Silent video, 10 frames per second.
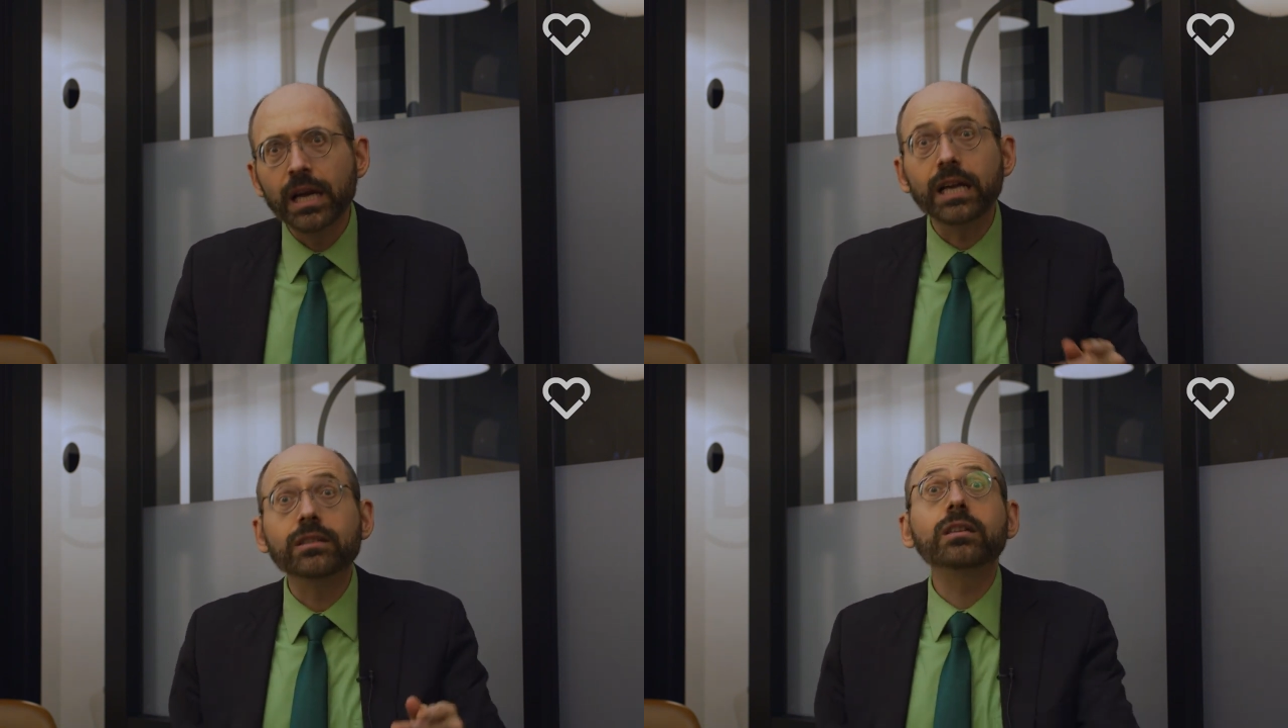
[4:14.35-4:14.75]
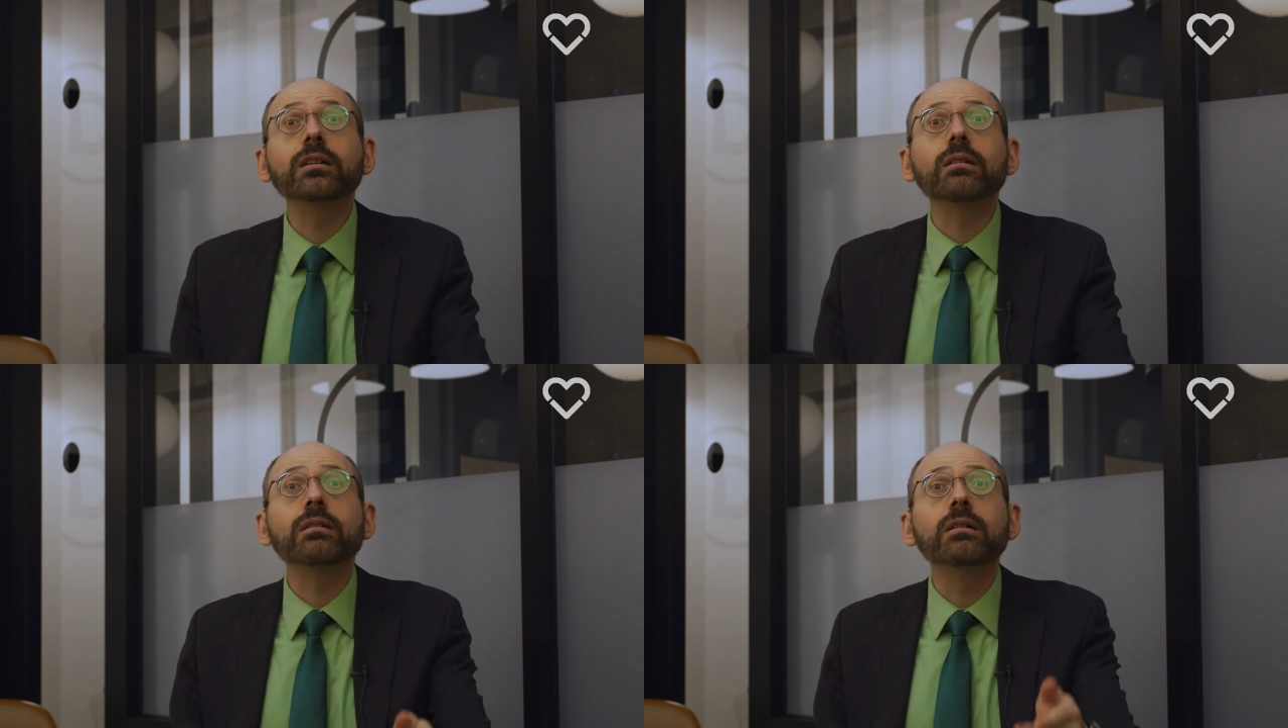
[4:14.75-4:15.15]

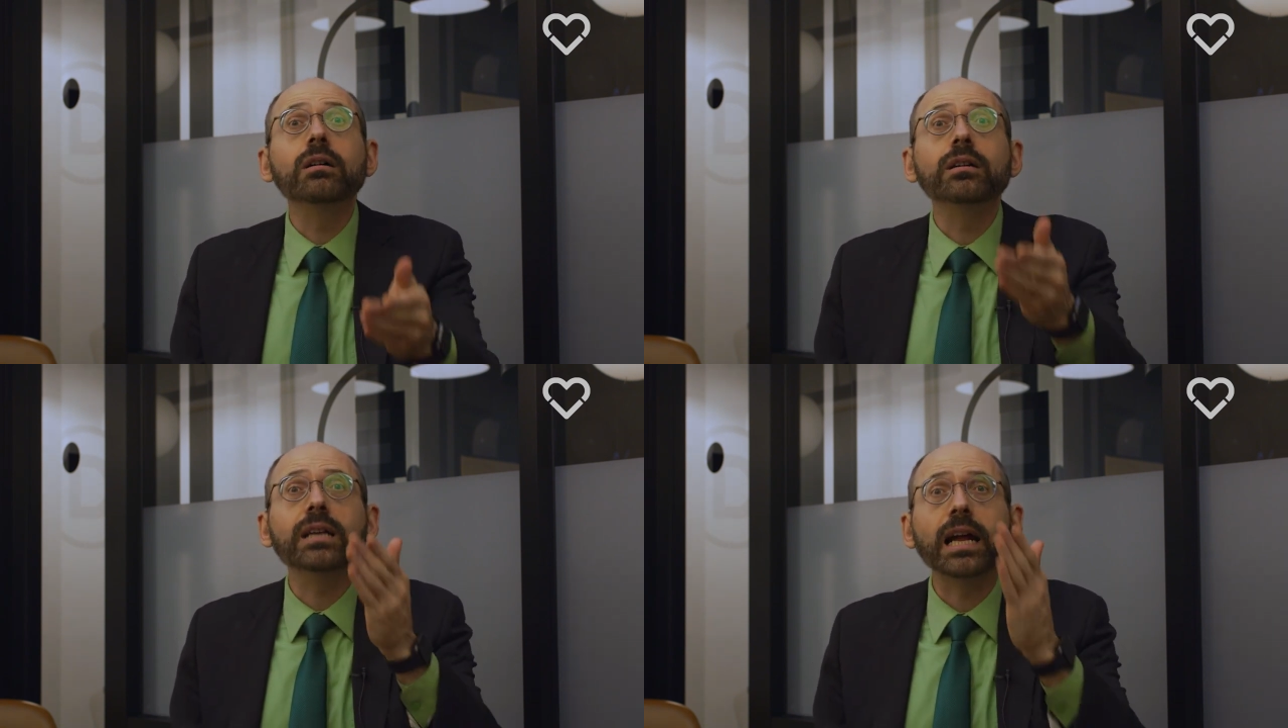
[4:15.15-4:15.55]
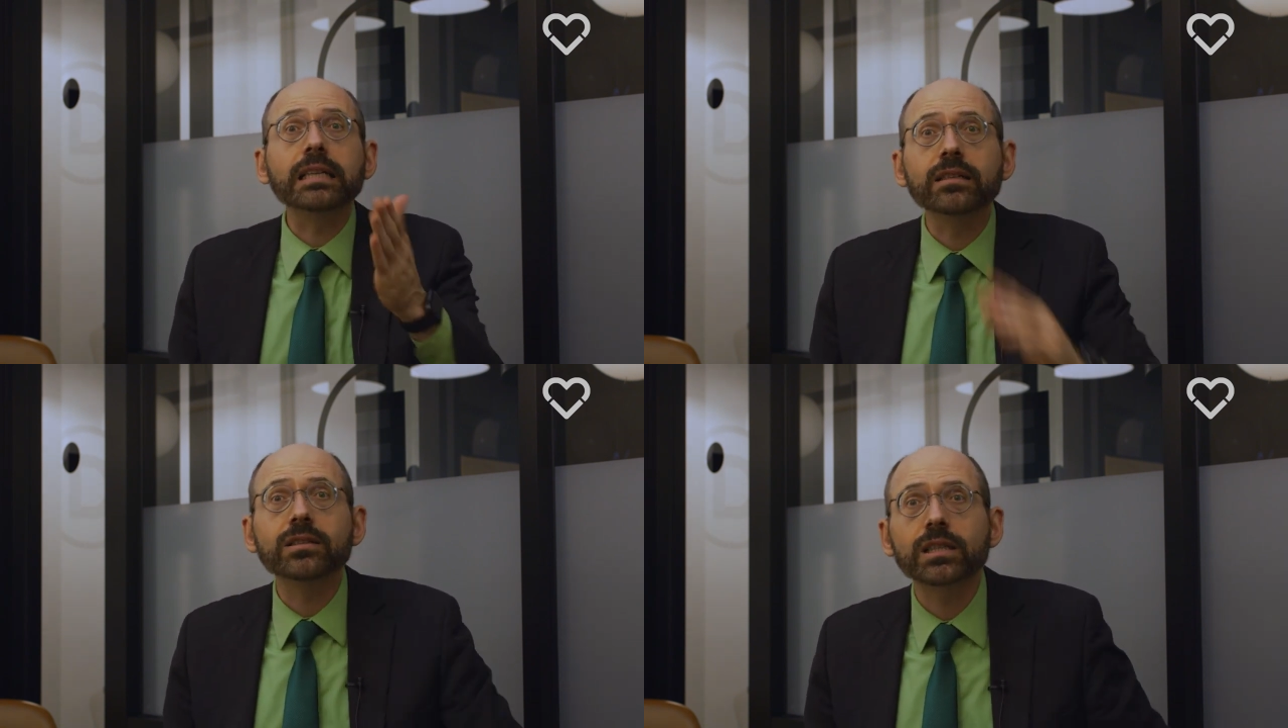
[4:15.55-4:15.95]
until
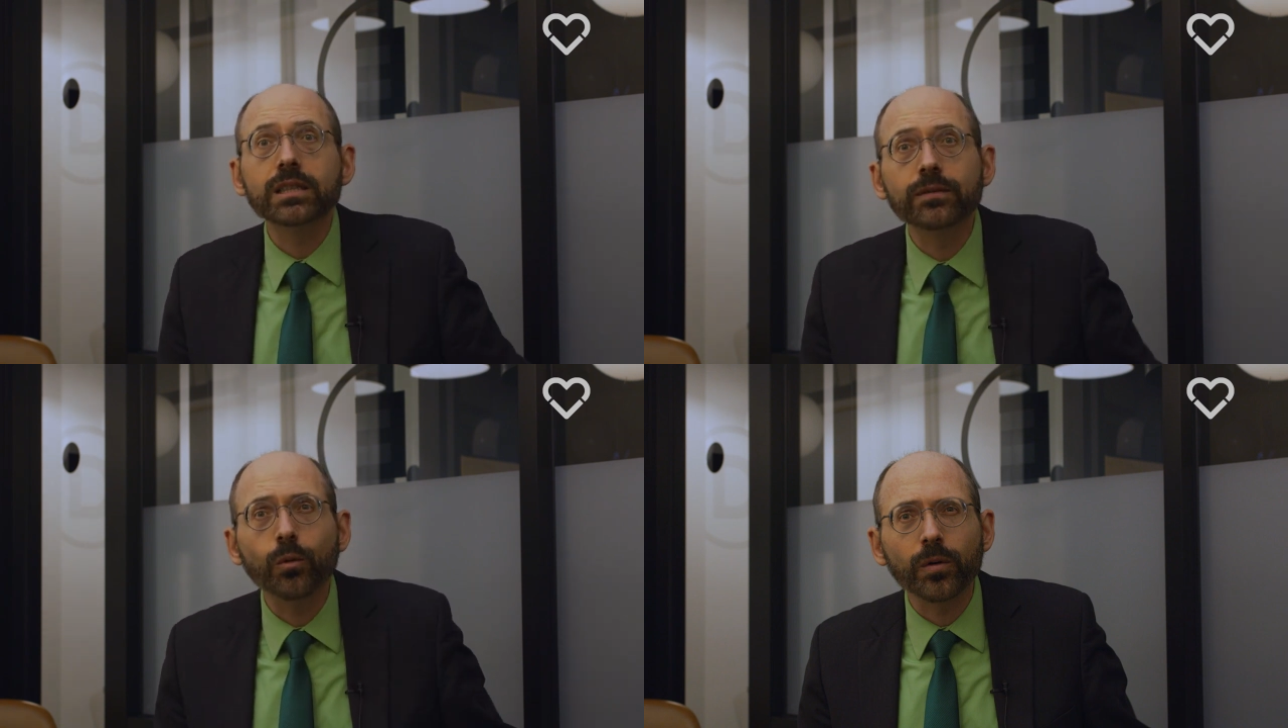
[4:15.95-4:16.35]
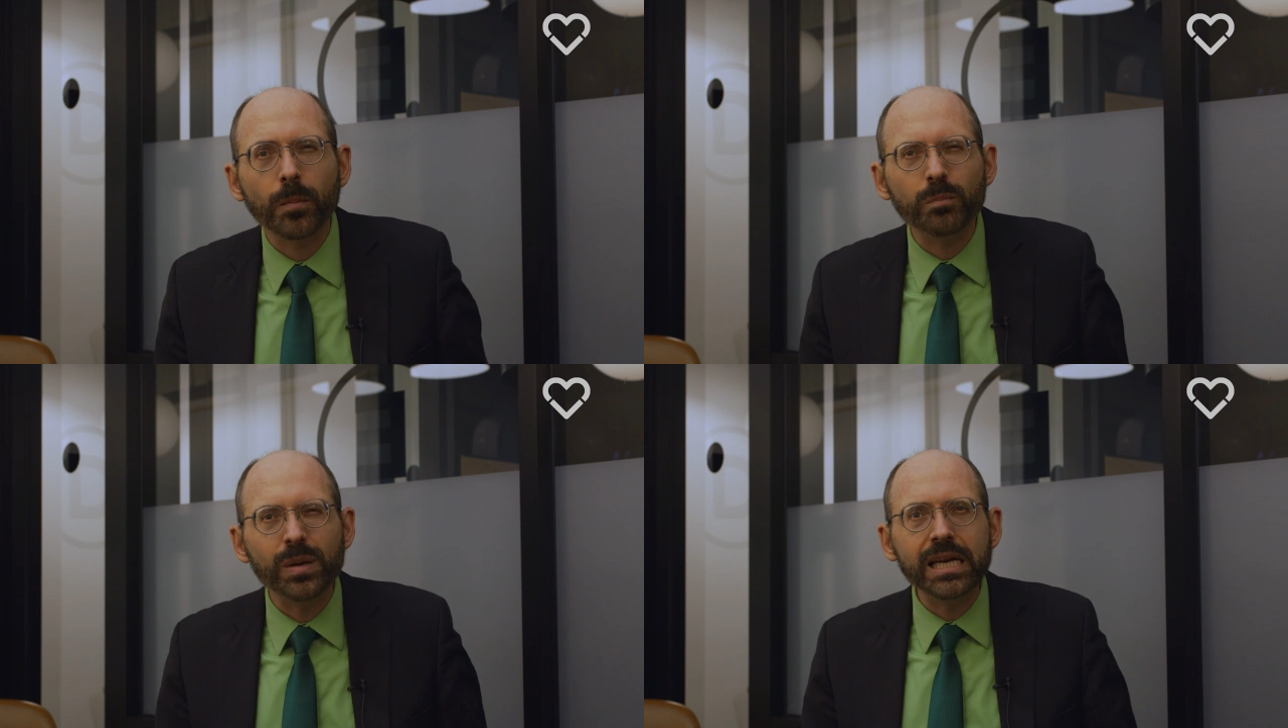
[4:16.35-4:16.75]
1964,
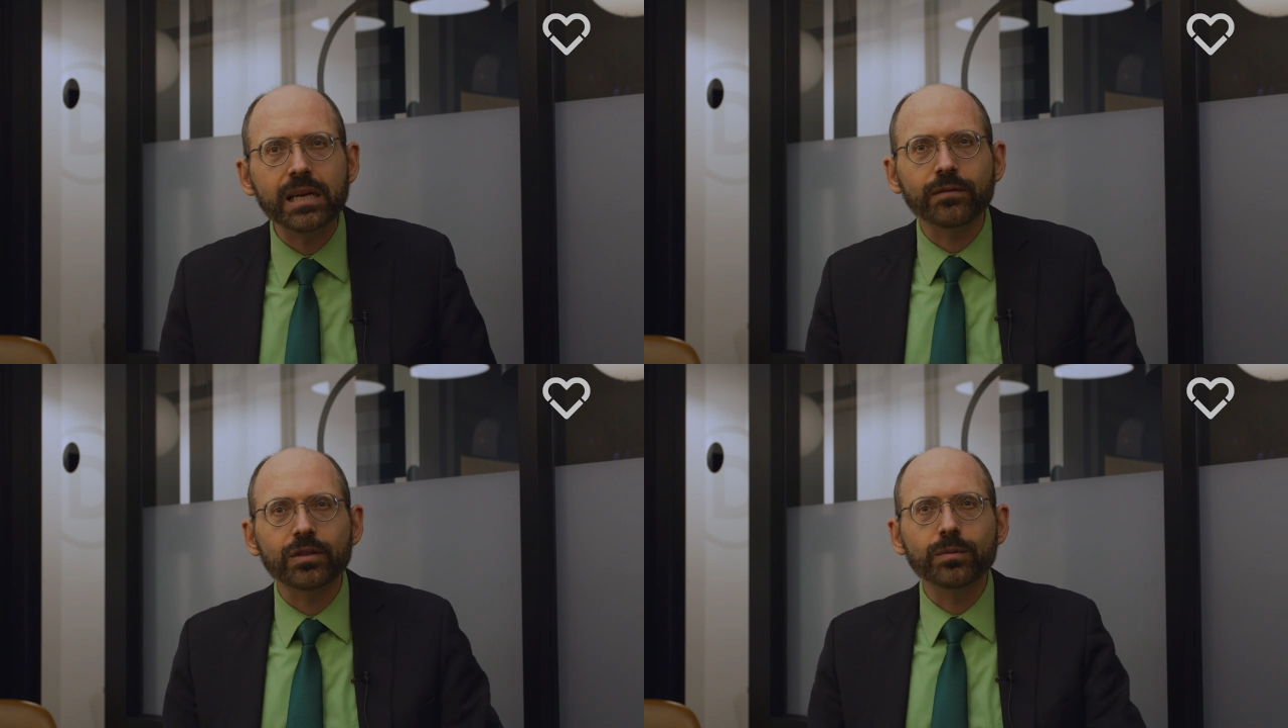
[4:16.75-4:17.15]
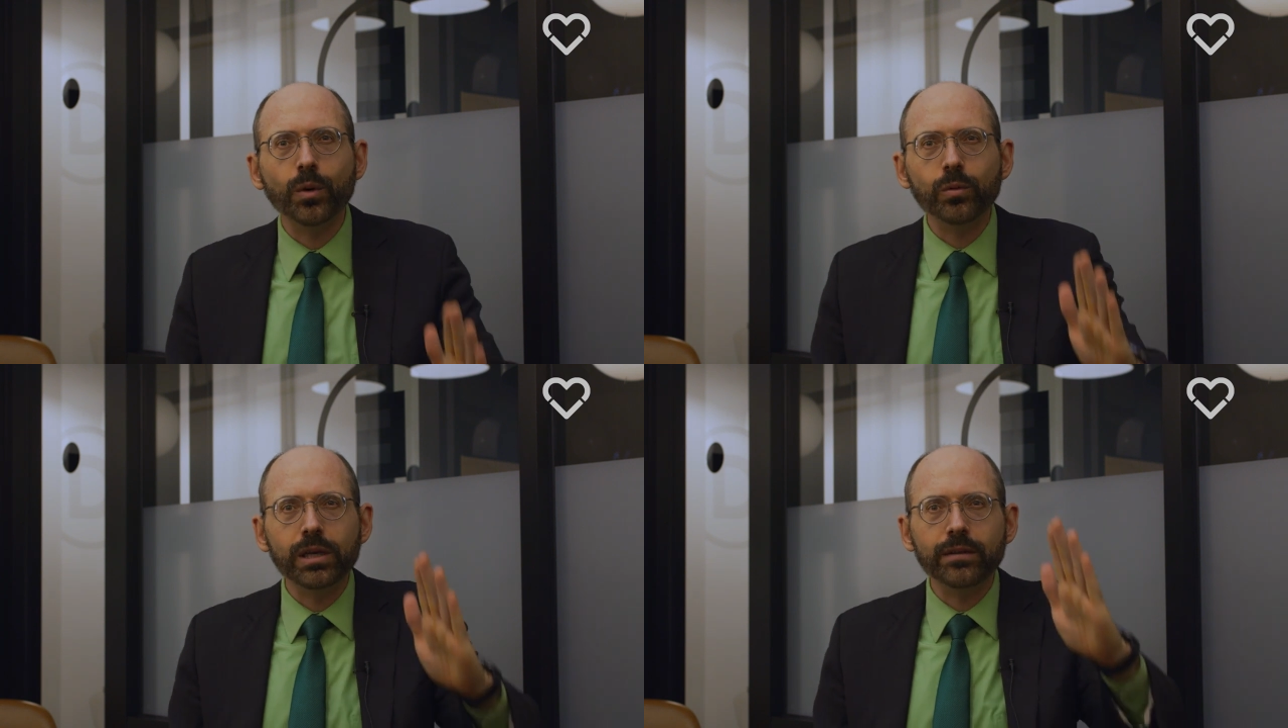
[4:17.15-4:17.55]
the peak of
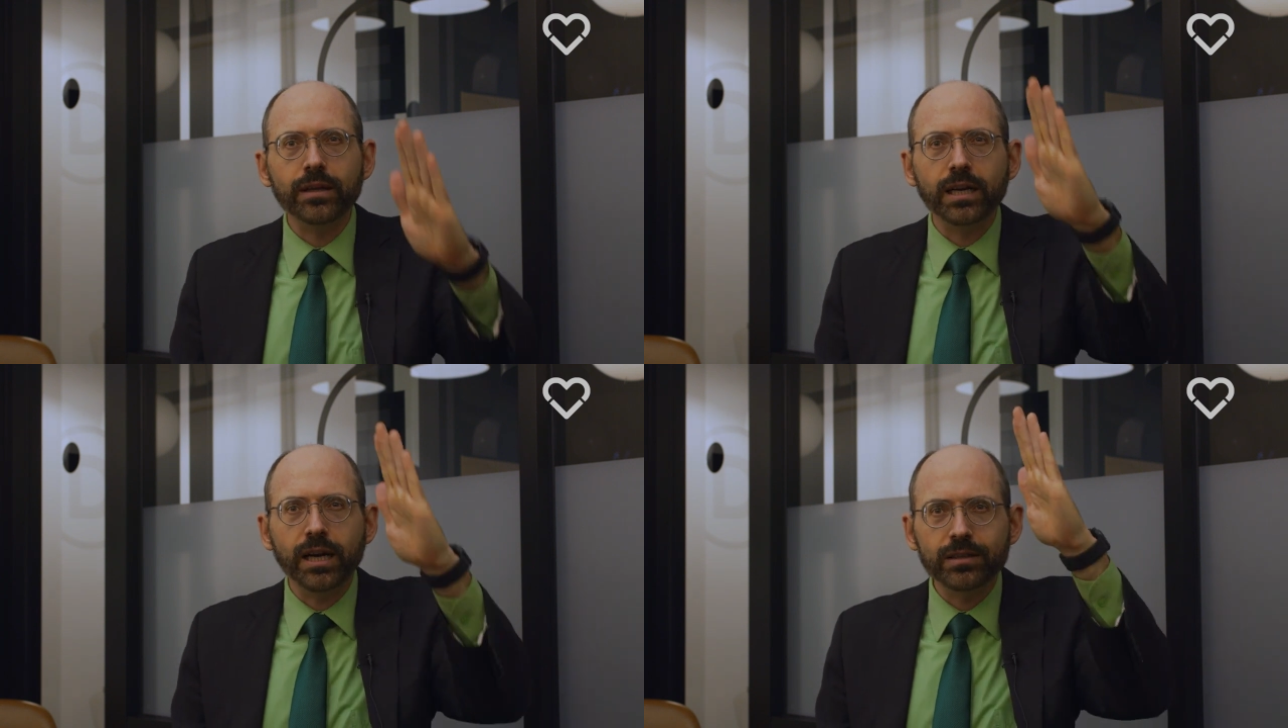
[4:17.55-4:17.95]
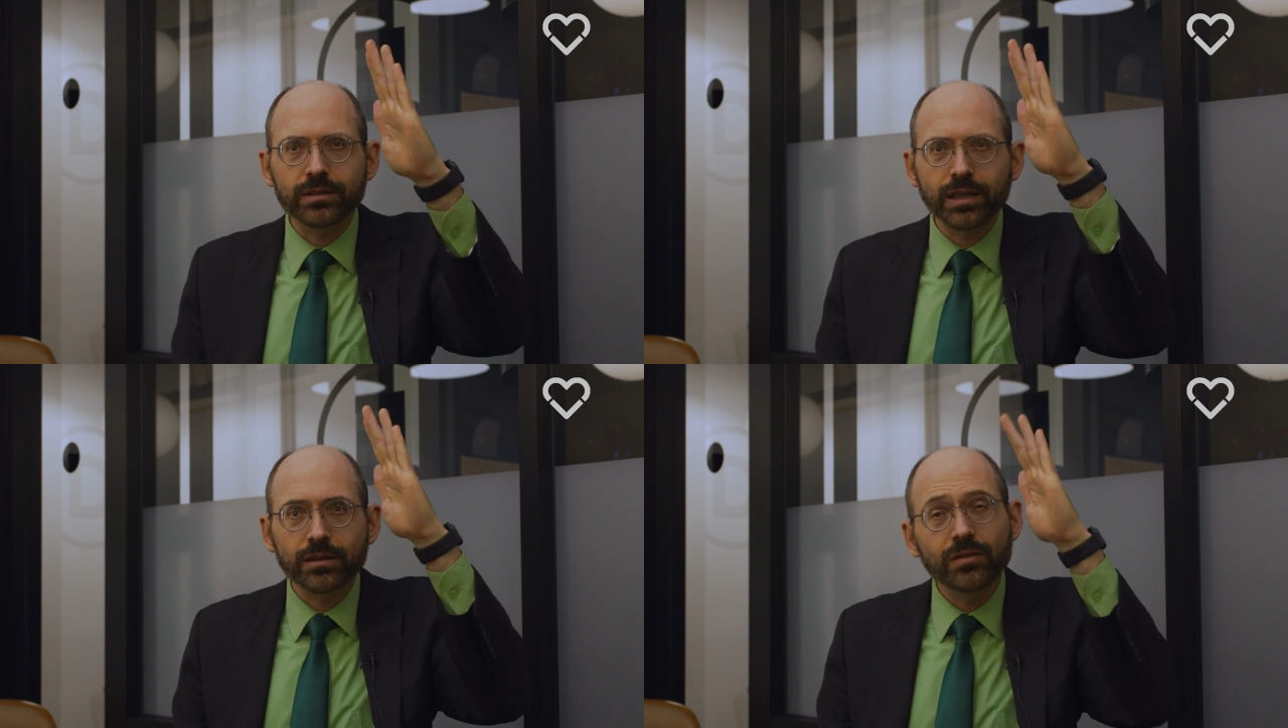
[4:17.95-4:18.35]
smoking in the United
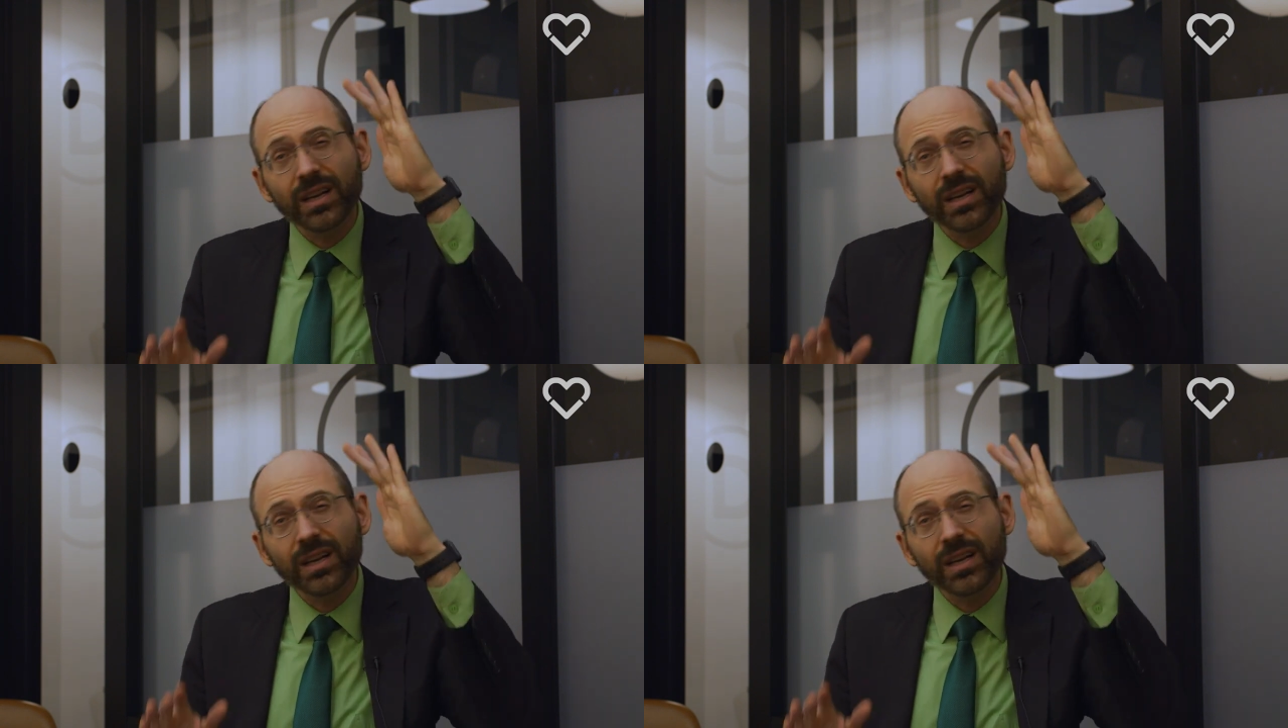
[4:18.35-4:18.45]
States,